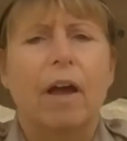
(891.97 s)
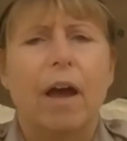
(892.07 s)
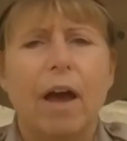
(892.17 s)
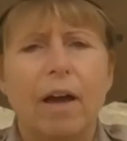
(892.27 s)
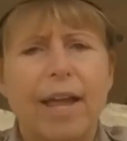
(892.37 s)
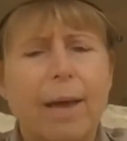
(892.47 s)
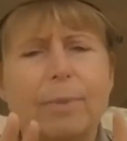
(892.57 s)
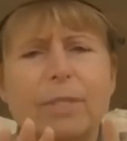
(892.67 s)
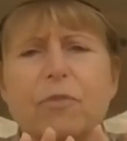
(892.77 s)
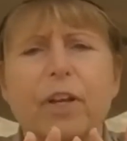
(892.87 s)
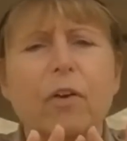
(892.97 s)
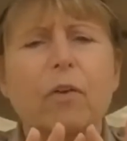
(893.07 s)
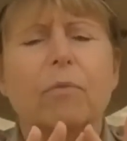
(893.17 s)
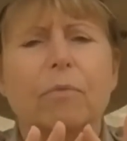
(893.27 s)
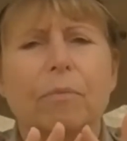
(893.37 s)
hemisphere.
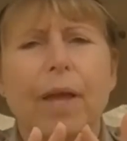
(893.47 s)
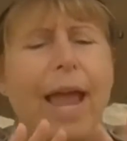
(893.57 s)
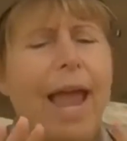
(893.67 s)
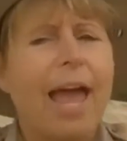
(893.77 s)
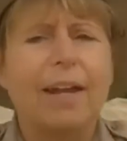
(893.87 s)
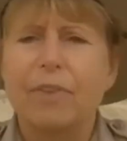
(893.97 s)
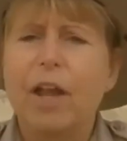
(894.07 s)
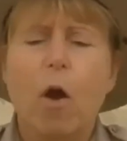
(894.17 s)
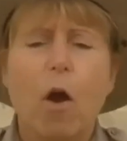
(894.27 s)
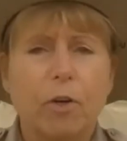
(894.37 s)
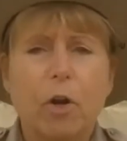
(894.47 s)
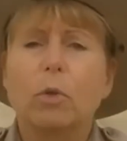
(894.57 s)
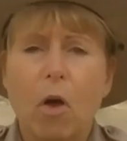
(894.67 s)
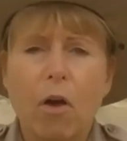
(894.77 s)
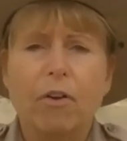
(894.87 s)
and they are no
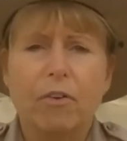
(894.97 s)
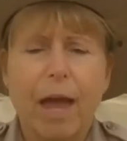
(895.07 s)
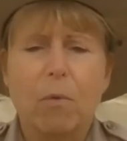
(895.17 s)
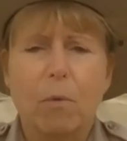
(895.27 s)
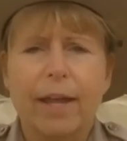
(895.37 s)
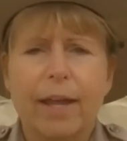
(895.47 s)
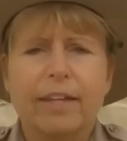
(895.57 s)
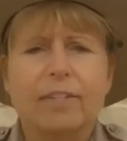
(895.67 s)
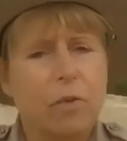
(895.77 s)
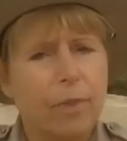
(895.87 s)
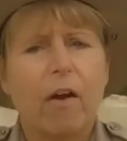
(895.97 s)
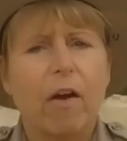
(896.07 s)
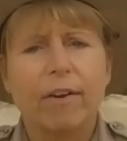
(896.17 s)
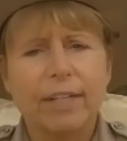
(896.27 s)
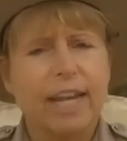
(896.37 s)
longer that way. So they
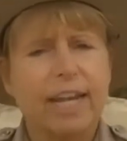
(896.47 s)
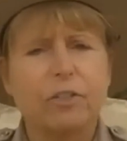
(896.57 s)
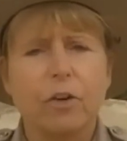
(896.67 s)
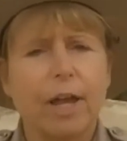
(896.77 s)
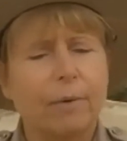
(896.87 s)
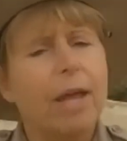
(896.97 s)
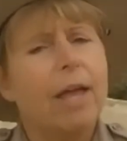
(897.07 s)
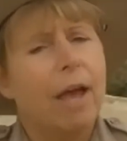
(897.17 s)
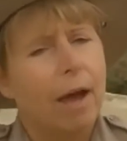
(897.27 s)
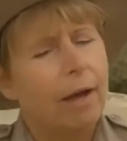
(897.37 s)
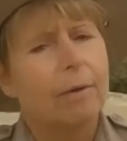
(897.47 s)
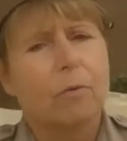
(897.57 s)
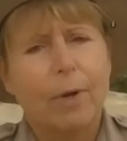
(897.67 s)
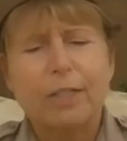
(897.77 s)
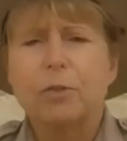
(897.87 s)
are in danger. And
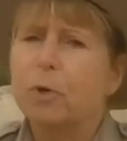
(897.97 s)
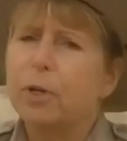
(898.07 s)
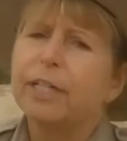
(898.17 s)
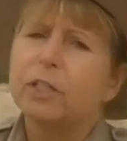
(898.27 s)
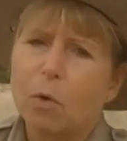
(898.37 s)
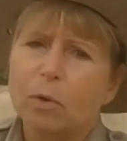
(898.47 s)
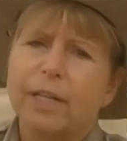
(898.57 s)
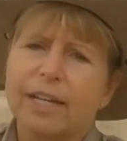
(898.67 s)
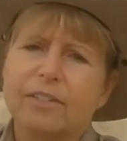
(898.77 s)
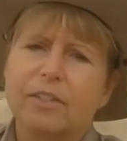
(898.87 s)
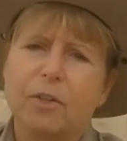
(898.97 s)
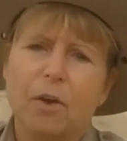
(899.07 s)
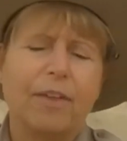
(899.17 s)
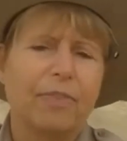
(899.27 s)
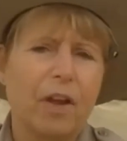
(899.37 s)
Ranger Brittany told us,
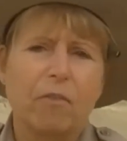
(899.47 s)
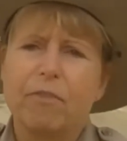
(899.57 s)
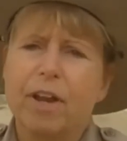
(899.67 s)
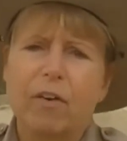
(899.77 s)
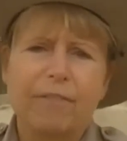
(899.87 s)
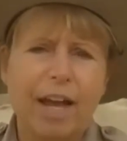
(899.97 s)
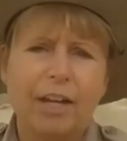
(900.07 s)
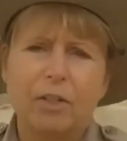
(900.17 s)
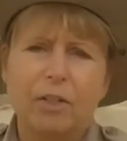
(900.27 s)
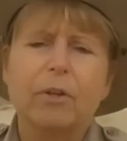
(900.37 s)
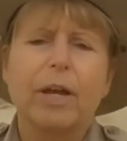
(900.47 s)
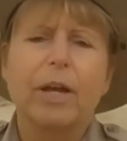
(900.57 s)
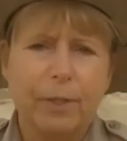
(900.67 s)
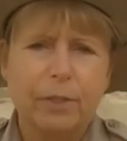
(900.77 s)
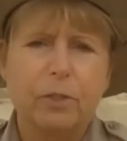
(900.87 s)
that they are very valuable and
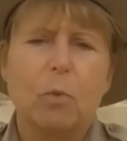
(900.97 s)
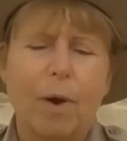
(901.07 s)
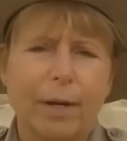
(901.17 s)
we do want